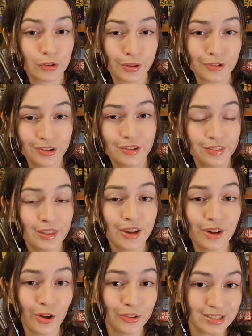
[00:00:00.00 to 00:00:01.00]
So there's this
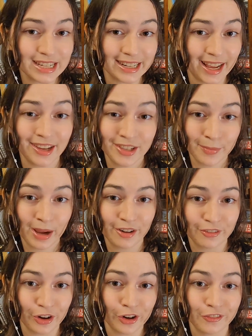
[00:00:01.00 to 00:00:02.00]
thing called DNA, you
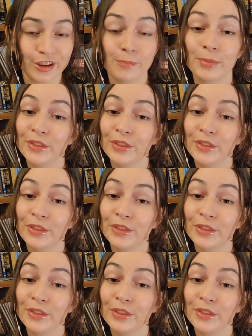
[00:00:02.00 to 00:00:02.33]
might have heard of it,